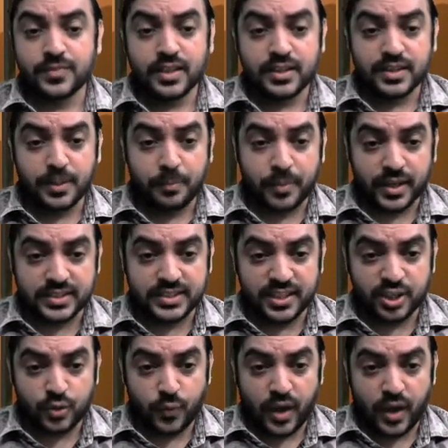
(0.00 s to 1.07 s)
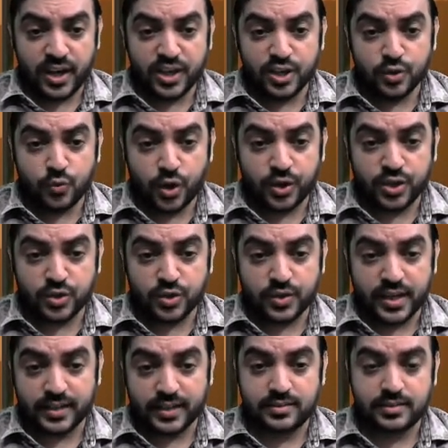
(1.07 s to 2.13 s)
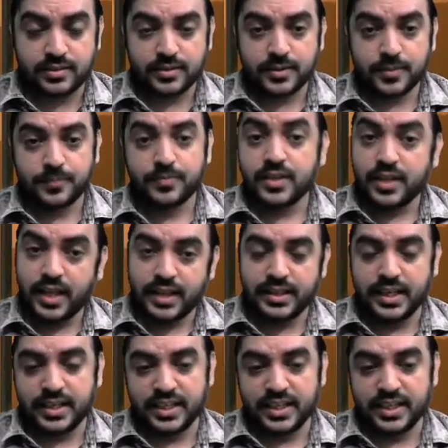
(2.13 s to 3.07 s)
the present value what you get. And that